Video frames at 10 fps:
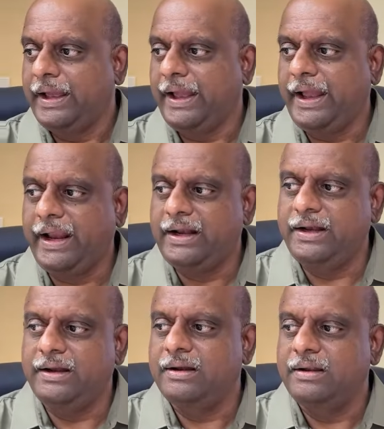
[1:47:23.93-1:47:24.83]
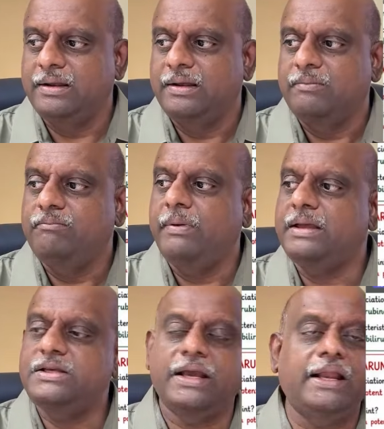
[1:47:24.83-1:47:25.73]
And
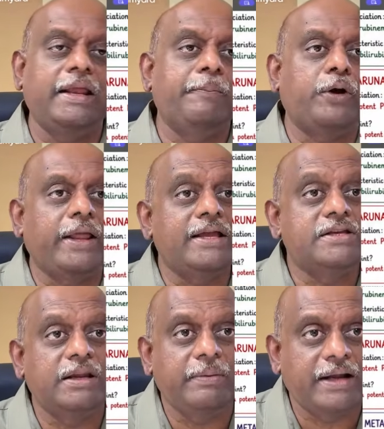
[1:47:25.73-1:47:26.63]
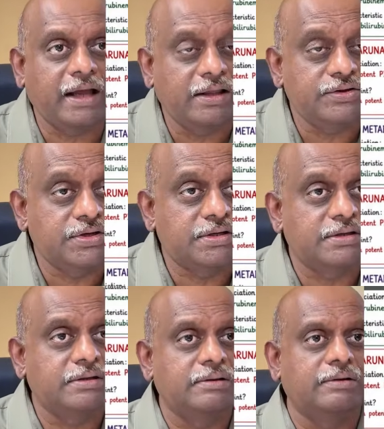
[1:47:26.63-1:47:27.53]
basically, protease inhibitors,
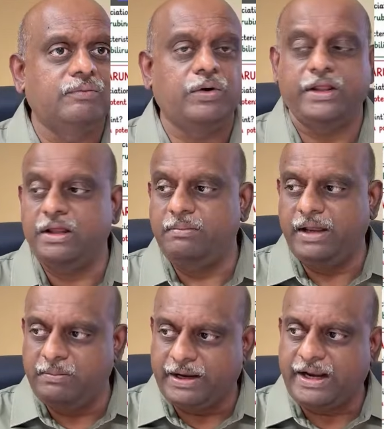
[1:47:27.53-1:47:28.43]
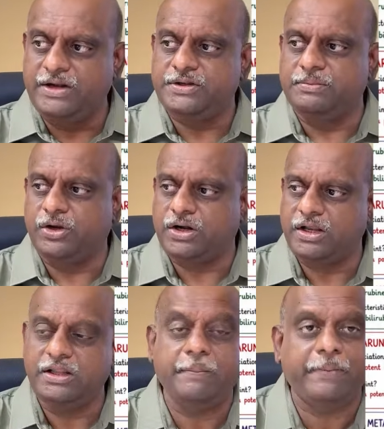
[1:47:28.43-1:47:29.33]
what is their main mechanism, doctor?
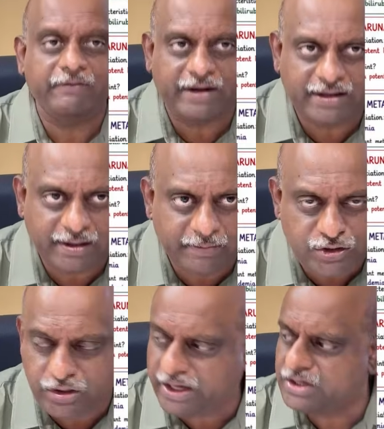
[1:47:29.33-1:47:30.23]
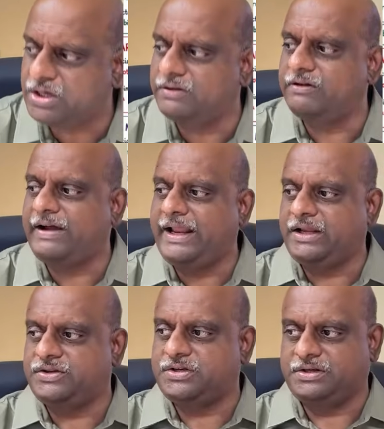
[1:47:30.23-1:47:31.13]
They prevent the maturation of the
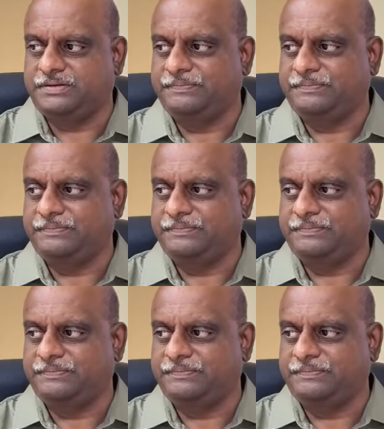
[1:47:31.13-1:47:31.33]
virus